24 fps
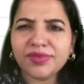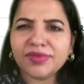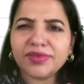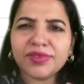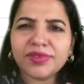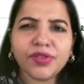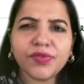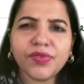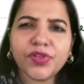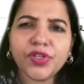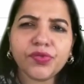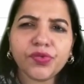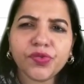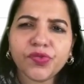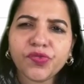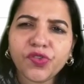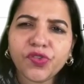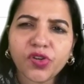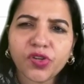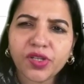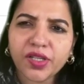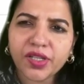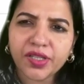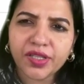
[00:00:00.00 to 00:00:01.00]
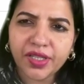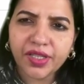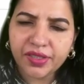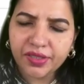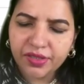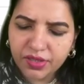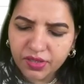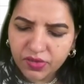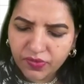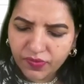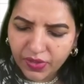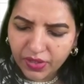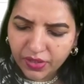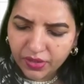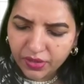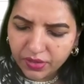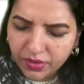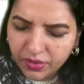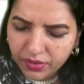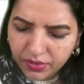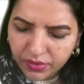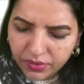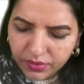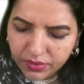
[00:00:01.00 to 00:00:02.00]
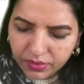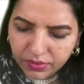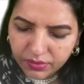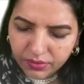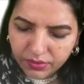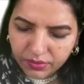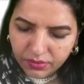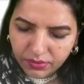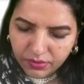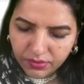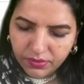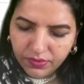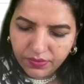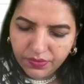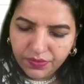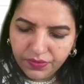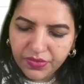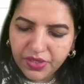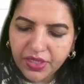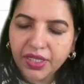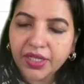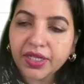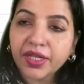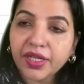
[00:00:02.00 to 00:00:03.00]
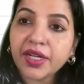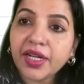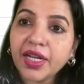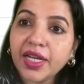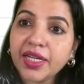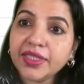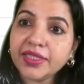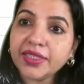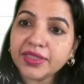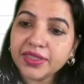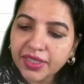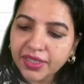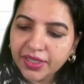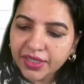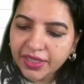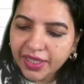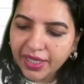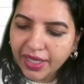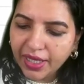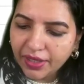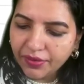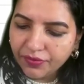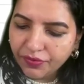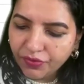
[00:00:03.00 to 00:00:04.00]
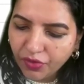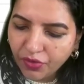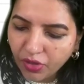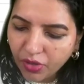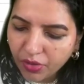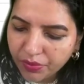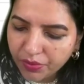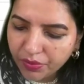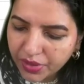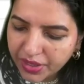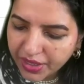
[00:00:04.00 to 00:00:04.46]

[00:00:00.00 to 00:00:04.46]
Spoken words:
Even if you forget that, it's fine. Then glycine can form